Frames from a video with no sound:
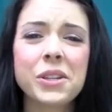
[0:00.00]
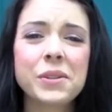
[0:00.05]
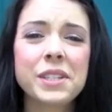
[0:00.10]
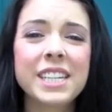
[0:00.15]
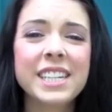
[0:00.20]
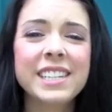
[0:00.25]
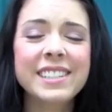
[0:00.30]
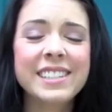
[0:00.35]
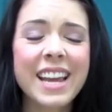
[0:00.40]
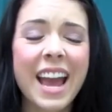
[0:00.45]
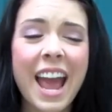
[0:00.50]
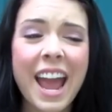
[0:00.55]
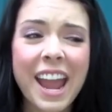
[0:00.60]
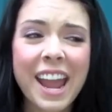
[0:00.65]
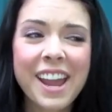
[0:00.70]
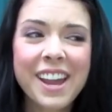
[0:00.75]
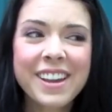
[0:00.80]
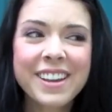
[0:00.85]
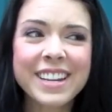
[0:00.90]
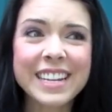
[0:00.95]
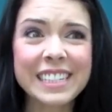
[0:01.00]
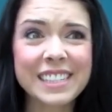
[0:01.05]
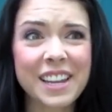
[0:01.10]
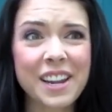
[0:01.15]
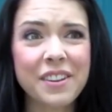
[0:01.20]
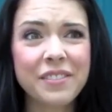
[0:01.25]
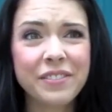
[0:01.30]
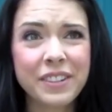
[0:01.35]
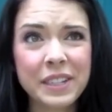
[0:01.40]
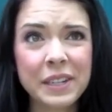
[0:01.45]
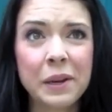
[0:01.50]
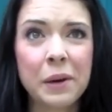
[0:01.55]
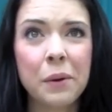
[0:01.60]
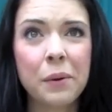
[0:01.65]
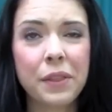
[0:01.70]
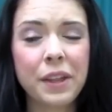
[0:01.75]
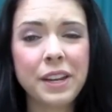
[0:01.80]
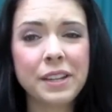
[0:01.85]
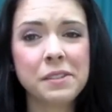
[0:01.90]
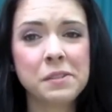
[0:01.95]
today is a
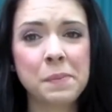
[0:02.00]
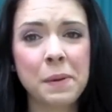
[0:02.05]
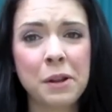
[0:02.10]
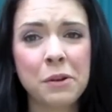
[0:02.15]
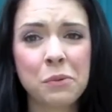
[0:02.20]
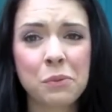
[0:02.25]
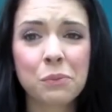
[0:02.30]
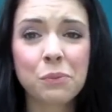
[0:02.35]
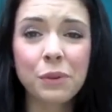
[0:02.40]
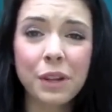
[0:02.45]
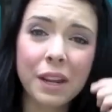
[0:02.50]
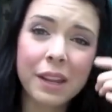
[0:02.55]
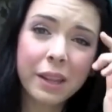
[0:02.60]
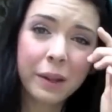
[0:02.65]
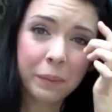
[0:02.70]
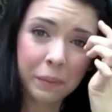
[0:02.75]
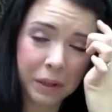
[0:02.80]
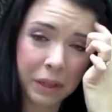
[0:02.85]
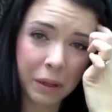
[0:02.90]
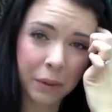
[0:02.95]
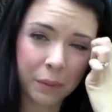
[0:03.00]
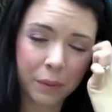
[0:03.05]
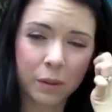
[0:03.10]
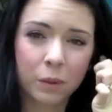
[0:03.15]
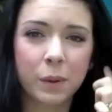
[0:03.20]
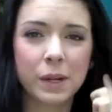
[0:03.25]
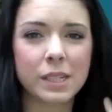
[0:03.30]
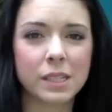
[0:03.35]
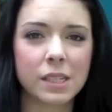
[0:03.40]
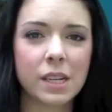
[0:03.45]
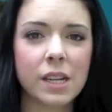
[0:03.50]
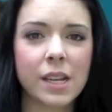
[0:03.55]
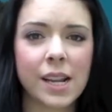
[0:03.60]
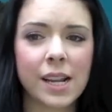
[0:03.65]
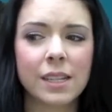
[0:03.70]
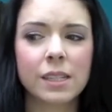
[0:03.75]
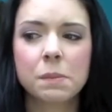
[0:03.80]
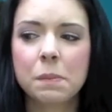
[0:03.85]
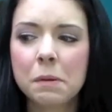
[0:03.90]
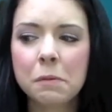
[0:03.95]
video that has been really, really requested,
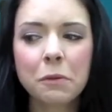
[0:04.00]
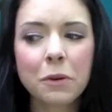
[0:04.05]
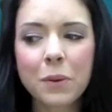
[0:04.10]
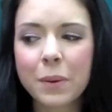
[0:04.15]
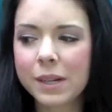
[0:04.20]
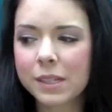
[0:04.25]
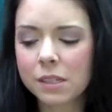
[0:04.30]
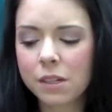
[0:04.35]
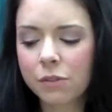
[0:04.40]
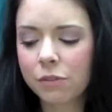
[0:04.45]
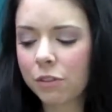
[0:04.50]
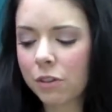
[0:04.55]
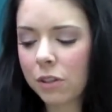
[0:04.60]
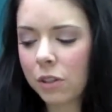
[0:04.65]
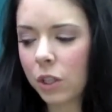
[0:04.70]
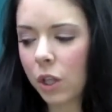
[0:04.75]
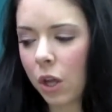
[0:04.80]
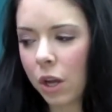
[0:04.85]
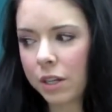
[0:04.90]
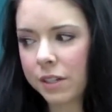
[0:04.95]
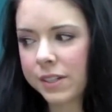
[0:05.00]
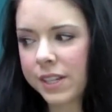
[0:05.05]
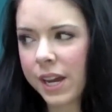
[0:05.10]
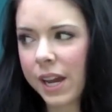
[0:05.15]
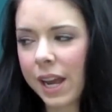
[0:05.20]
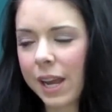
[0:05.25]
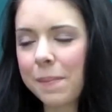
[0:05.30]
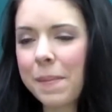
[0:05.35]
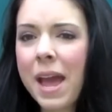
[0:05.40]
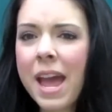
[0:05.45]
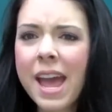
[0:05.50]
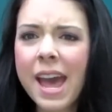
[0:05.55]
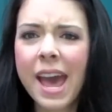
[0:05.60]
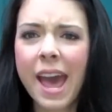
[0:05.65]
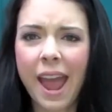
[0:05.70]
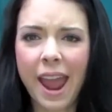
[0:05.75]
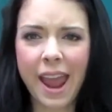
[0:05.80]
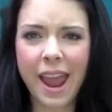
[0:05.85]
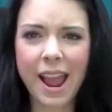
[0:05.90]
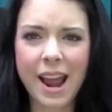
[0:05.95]
and it's been requested for a long time,
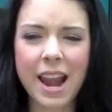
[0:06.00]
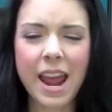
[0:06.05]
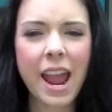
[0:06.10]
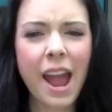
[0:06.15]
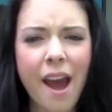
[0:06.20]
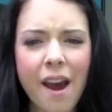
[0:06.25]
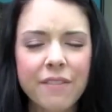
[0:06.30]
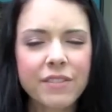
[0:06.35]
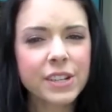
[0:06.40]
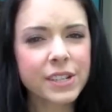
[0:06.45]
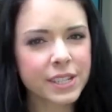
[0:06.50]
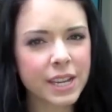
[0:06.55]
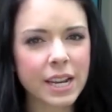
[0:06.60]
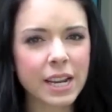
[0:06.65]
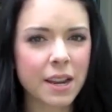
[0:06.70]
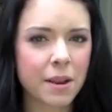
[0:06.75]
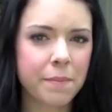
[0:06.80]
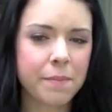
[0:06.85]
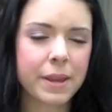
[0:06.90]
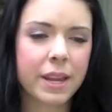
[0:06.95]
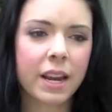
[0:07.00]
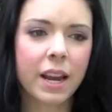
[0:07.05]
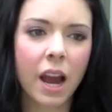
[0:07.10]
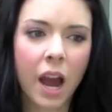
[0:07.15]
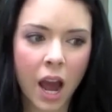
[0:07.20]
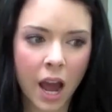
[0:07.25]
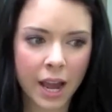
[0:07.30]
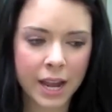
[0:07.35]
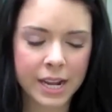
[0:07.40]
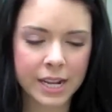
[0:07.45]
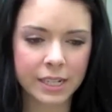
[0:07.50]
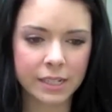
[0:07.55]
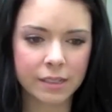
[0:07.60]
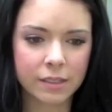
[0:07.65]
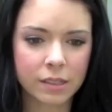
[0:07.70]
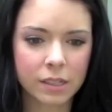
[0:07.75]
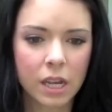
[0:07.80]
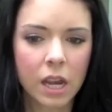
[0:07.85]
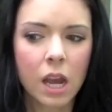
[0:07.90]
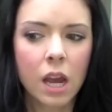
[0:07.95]
and I haven't done it
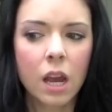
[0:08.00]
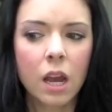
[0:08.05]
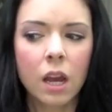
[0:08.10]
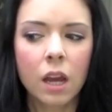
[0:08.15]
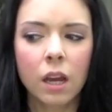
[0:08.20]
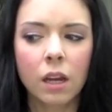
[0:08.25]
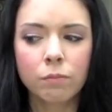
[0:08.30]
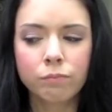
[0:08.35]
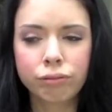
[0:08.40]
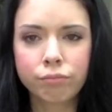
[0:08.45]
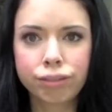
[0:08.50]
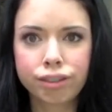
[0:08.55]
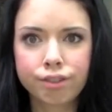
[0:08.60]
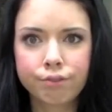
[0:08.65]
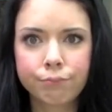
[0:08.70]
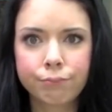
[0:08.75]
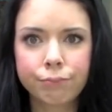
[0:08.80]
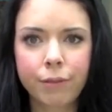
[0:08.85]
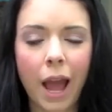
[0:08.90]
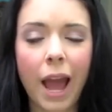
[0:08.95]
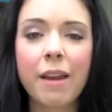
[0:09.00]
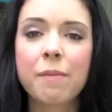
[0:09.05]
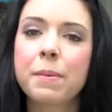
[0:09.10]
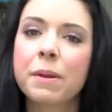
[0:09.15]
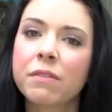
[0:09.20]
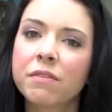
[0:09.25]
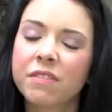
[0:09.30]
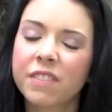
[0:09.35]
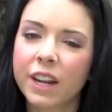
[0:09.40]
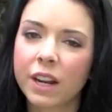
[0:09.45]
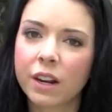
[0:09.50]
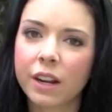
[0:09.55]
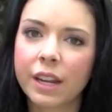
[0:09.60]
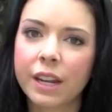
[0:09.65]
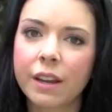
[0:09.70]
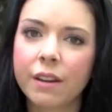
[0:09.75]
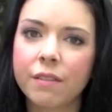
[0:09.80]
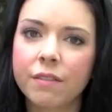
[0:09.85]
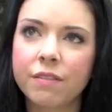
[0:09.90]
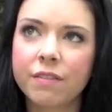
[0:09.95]
because pff, I've been
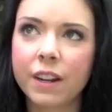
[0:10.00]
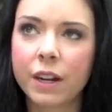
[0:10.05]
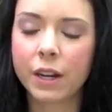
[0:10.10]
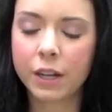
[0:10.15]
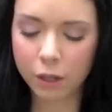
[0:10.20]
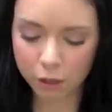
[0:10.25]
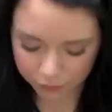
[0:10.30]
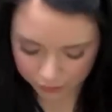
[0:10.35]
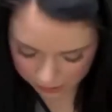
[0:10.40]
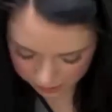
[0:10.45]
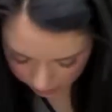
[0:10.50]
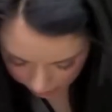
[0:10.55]
very, very nervous.